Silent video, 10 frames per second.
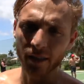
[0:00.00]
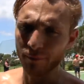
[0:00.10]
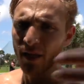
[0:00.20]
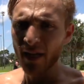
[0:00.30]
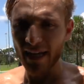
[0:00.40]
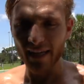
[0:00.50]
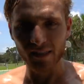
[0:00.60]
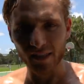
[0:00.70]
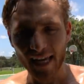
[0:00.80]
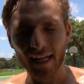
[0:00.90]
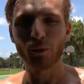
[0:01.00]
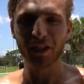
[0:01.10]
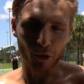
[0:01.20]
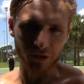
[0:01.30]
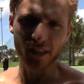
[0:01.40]
It can detect when it
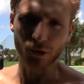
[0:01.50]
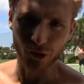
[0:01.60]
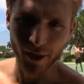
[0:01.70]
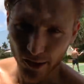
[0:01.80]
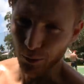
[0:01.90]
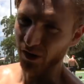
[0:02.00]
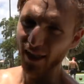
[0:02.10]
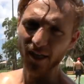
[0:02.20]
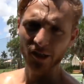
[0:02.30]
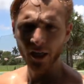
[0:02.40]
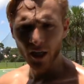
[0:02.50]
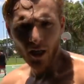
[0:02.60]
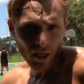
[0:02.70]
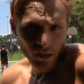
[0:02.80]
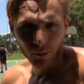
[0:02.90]
goes in, so it tracks your percentage.
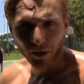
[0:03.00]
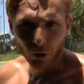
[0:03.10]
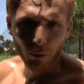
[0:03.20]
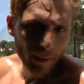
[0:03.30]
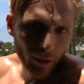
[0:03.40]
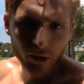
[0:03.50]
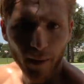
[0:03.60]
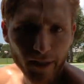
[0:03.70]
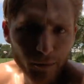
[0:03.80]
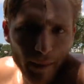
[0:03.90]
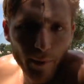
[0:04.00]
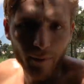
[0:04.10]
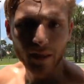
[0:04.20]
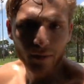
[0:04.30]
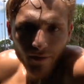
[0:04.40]
It's pretty cool. Maybe they'll sponsor me. Maybe I'll
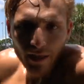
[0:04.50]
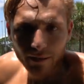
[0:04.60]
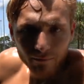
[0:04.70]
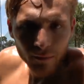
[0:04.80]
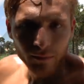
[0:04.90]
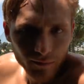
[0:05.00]
make some fucking...